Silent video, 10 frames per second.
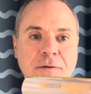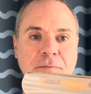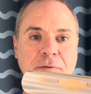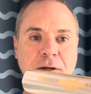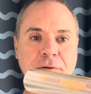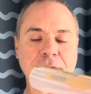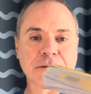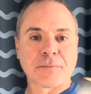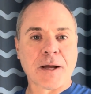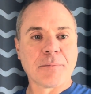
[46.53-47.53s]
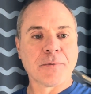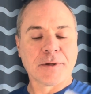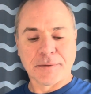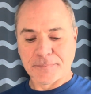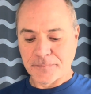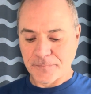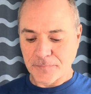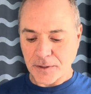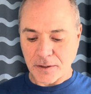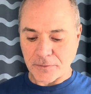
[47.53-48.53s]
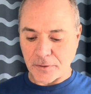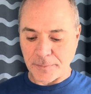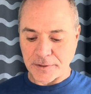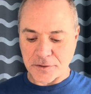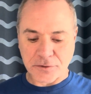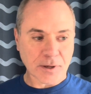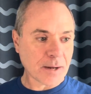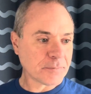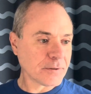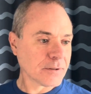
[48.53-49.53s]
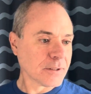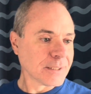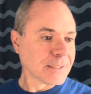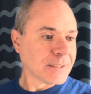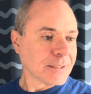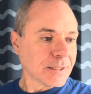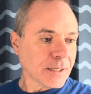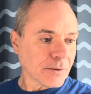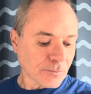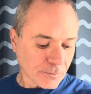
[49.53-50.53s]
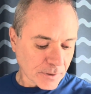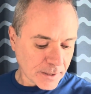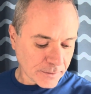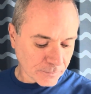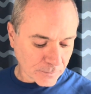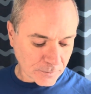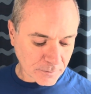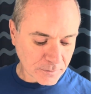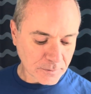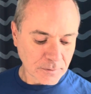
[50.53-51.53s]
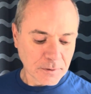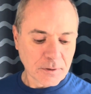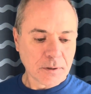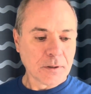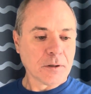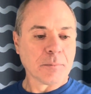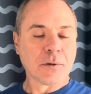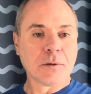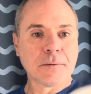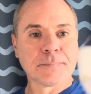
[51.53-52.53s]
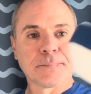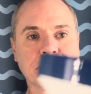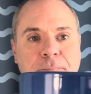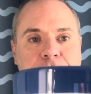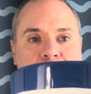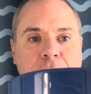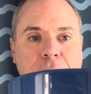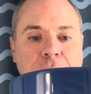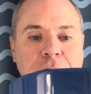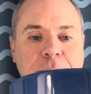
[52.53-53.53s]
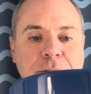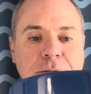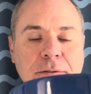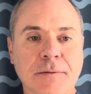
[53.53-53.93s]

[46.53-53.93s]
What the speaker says: 5/8 round point. It's already been stropped and we're ready to roll. The bowl, fine accoutrements,